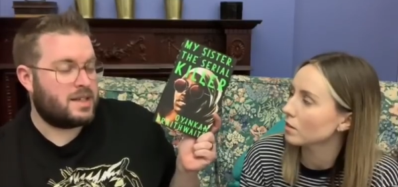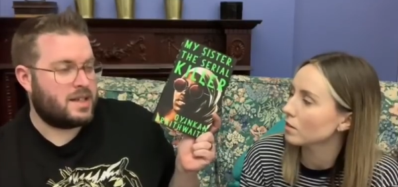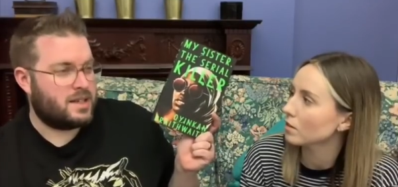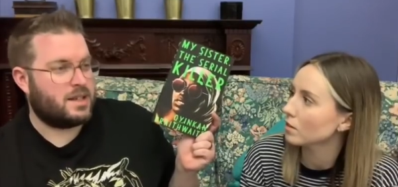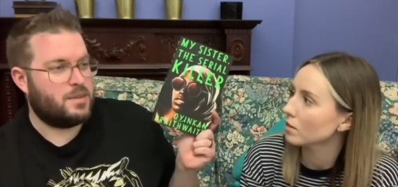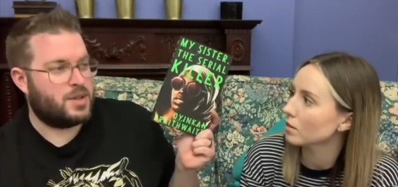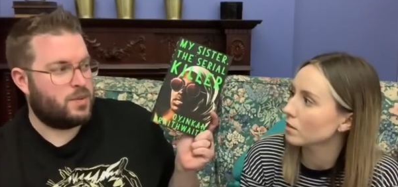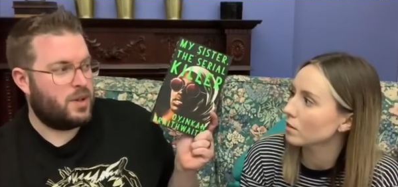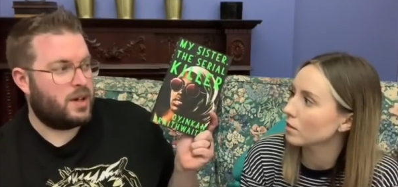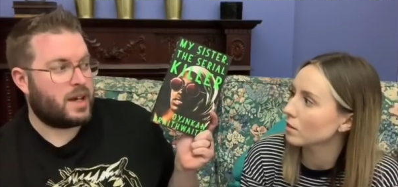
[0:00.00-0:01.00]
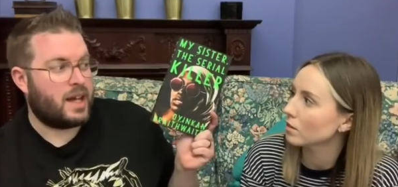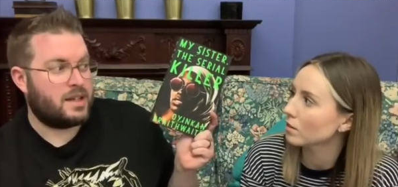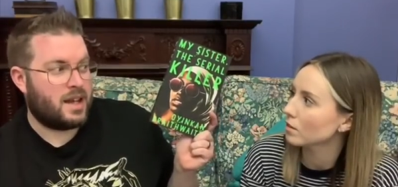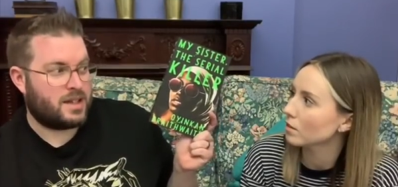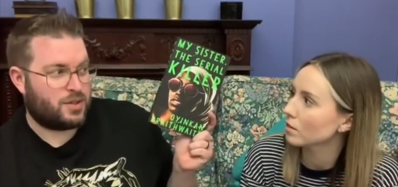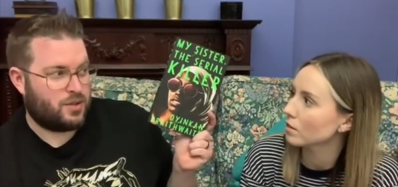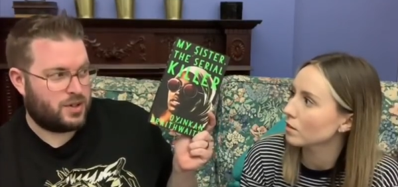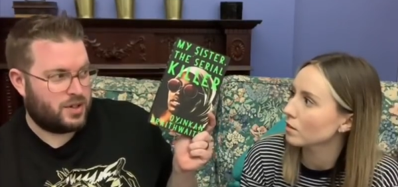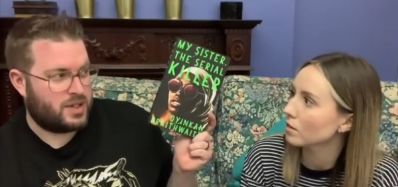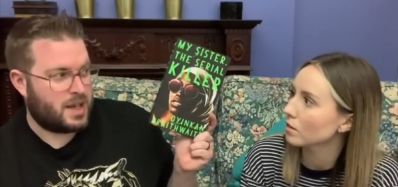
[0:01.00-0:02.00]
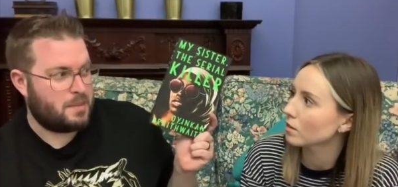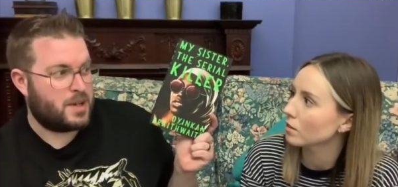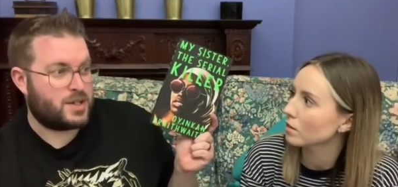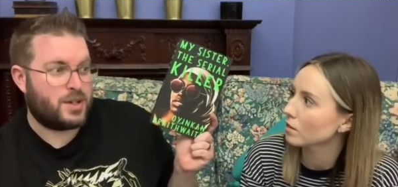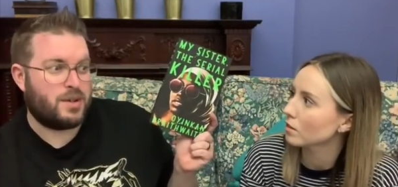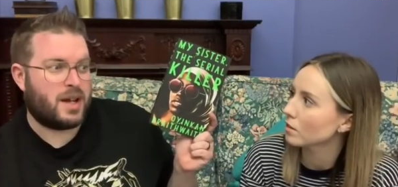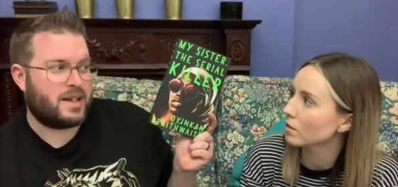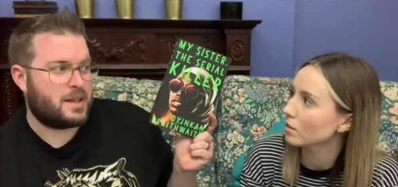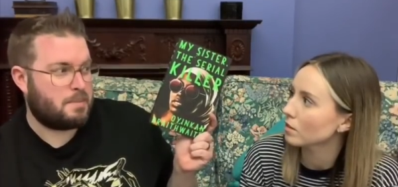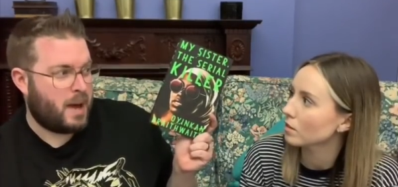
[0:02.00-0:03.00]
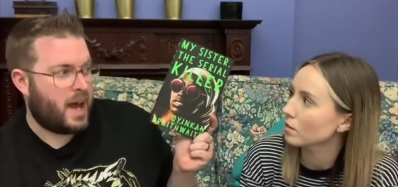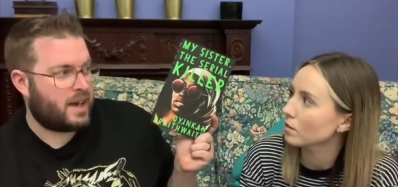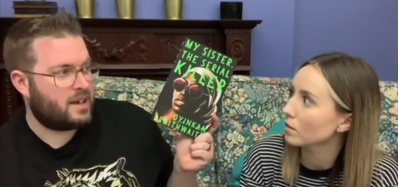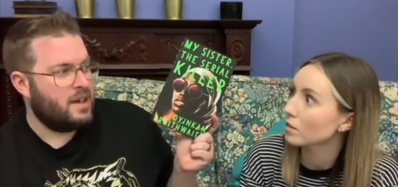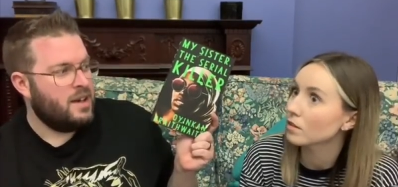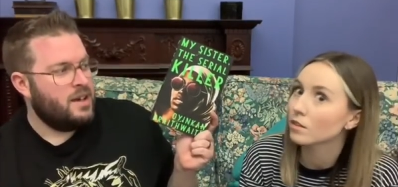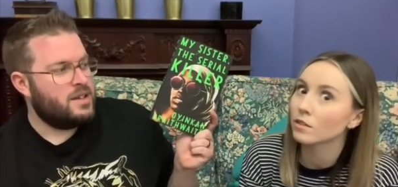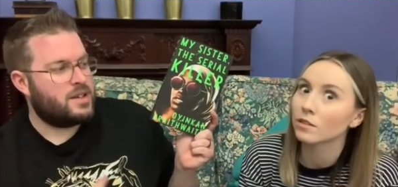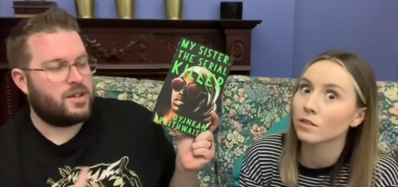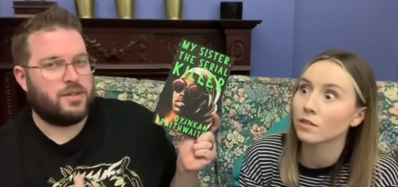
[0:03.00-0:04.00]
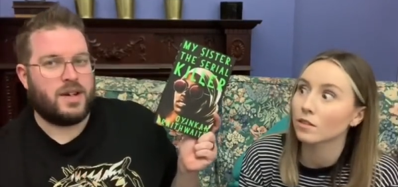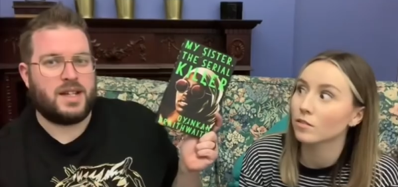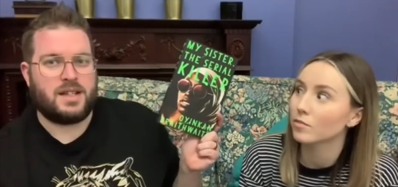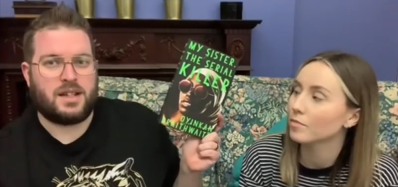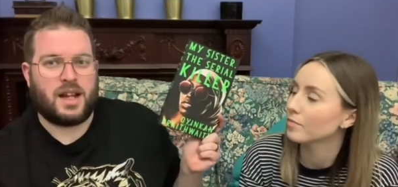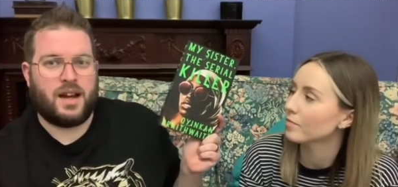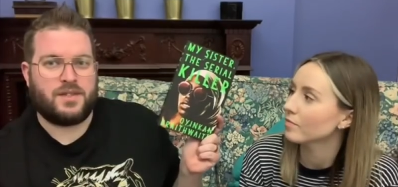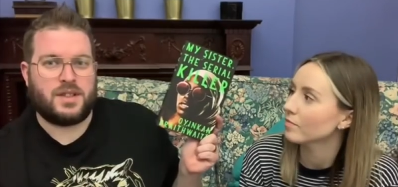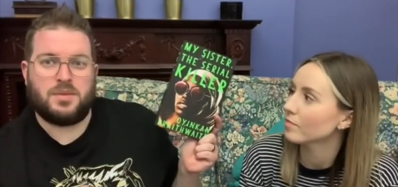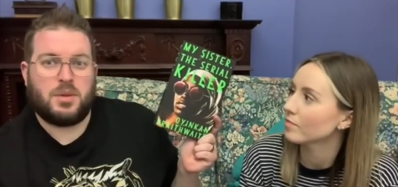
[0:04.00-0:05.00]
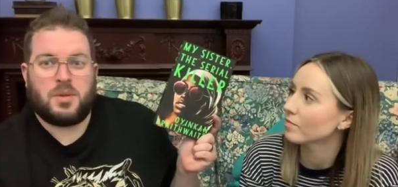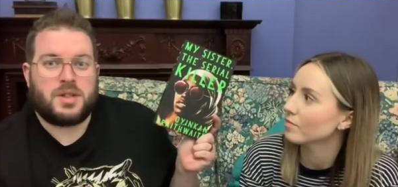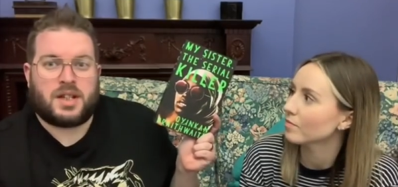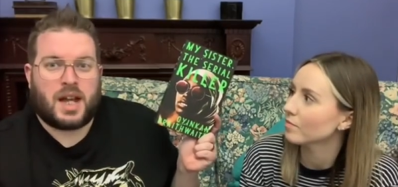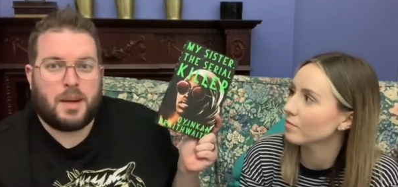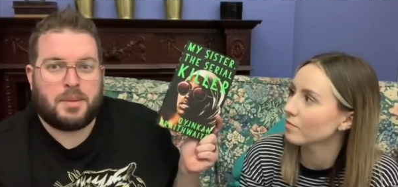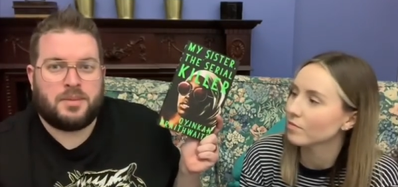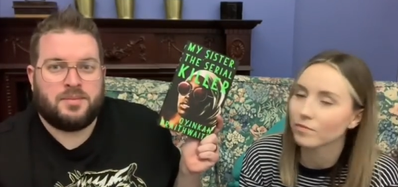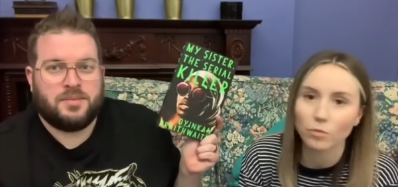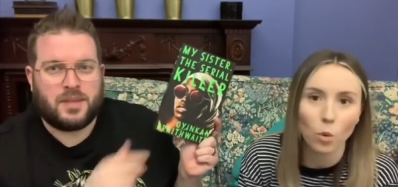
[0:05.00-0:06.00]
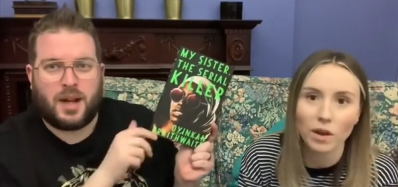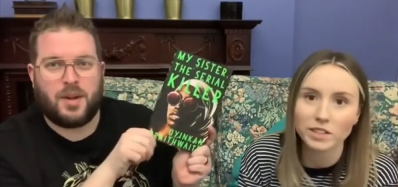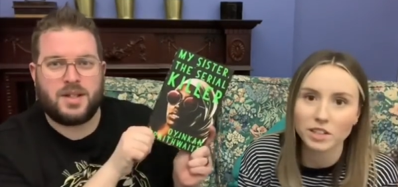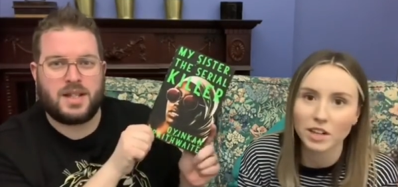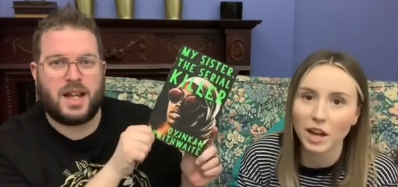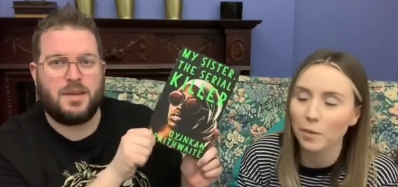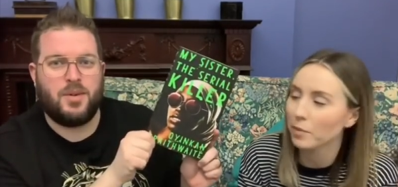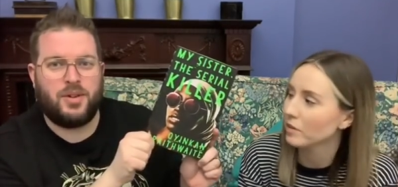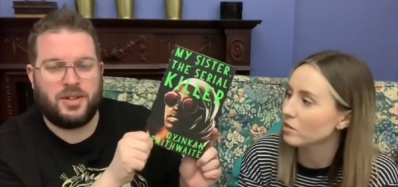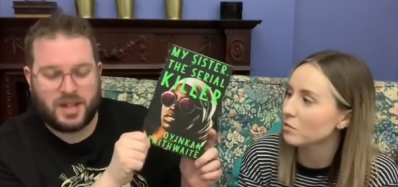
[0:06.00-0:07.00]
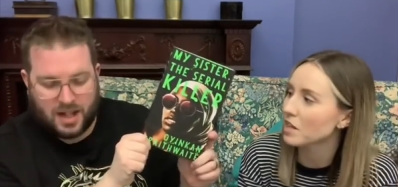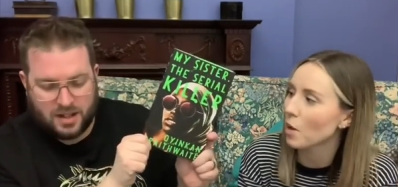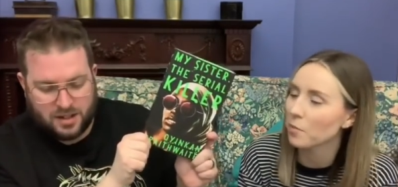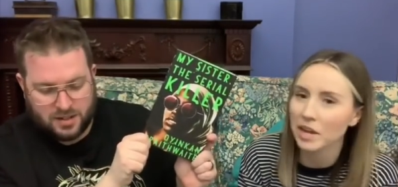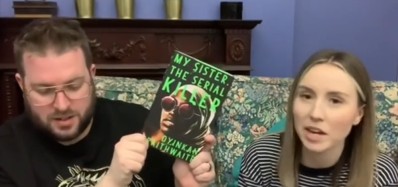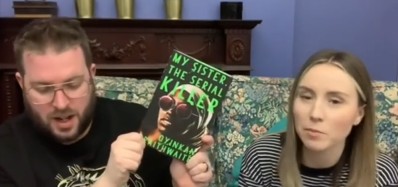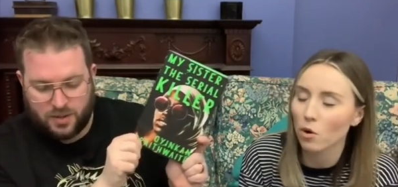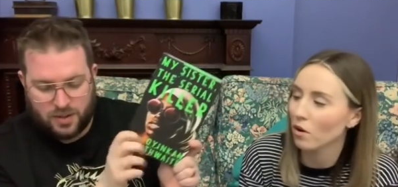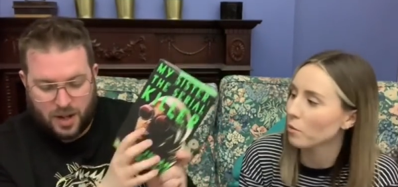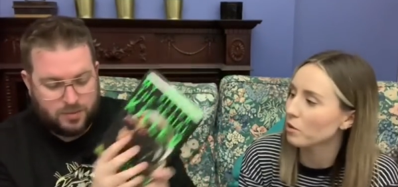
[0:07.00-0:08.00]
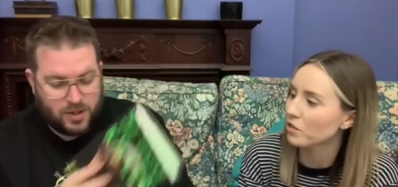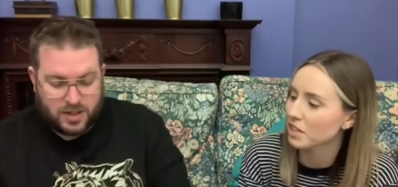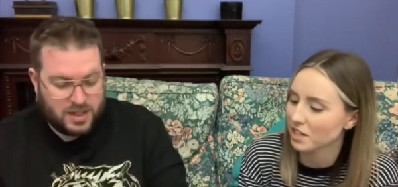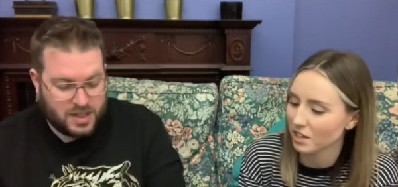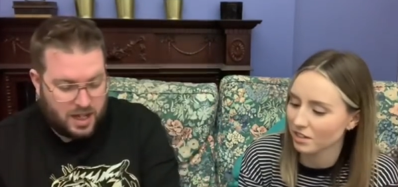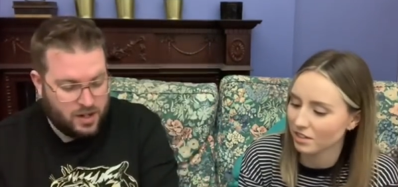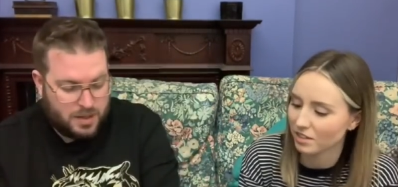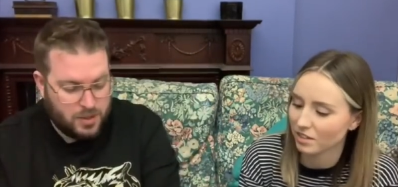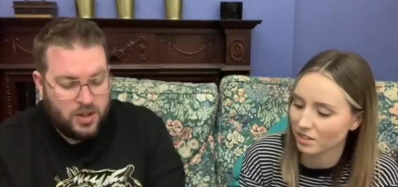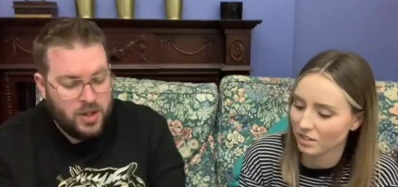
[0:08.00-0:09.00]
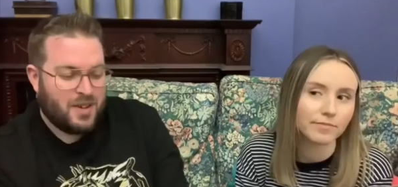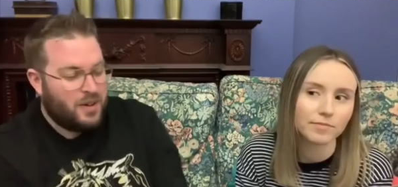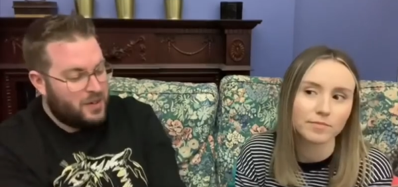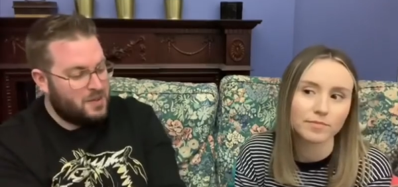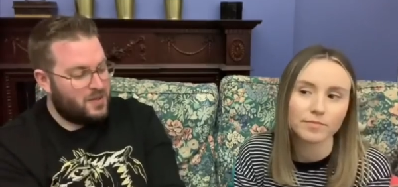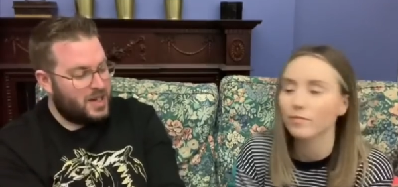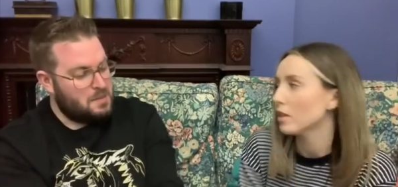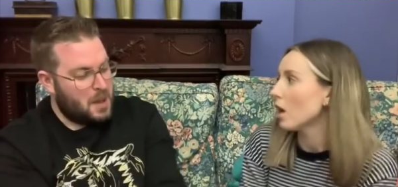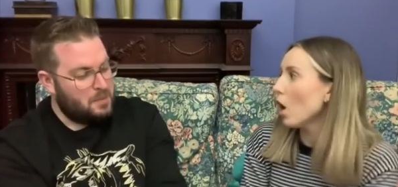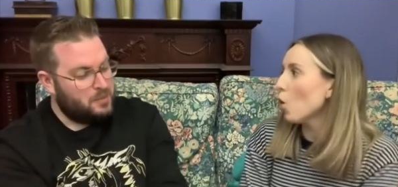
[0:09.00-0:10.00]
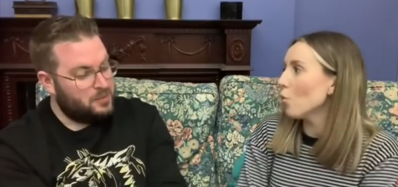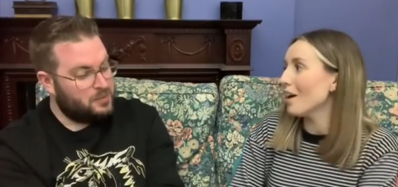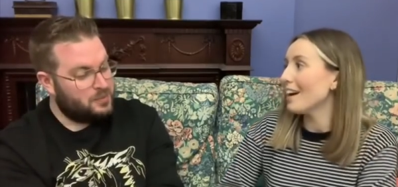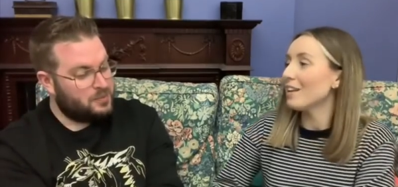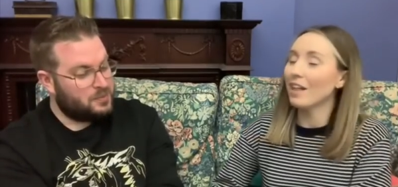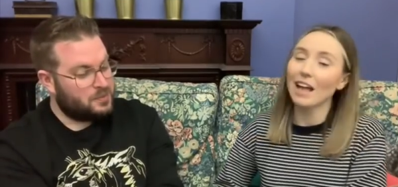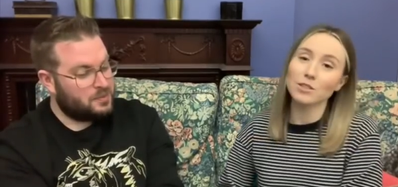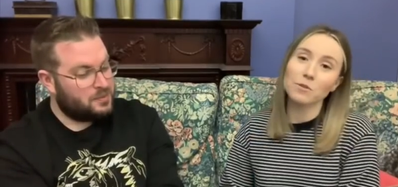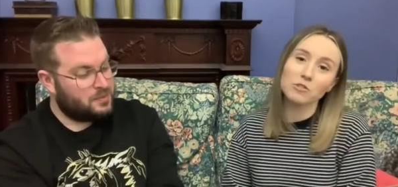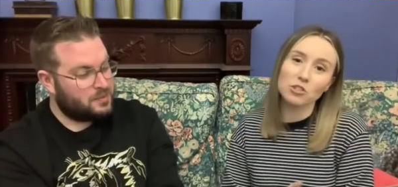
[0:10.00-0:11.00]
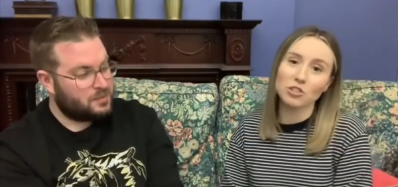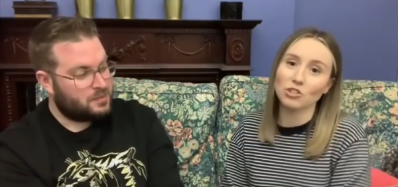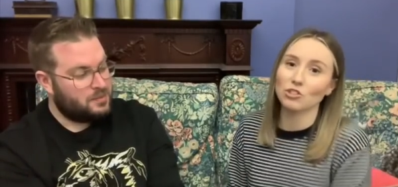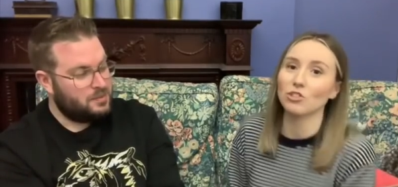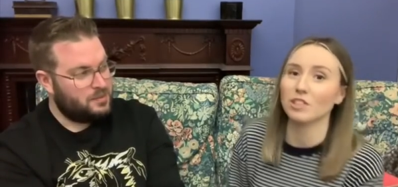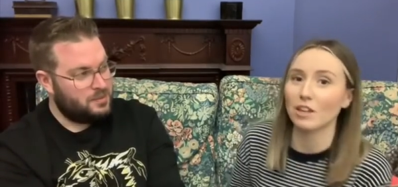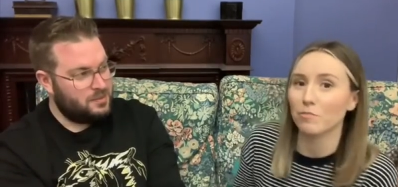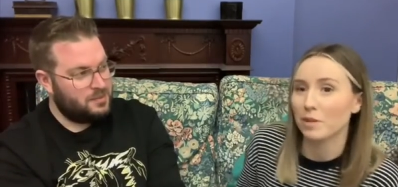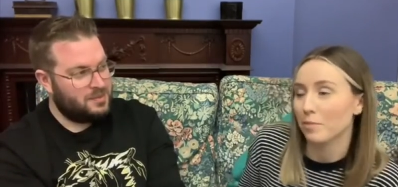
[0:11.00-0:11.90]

Speaker 1: sister comes to work and has a crush on the same person who likes her back. So Coretti is going to have to, what's going to happen?
Speaker 2: I won't say any more than that. Don't tell me anymore. No, I'm not going to tell you anymore. What have you been reading, Pip? Well, as we've just discussed, I've been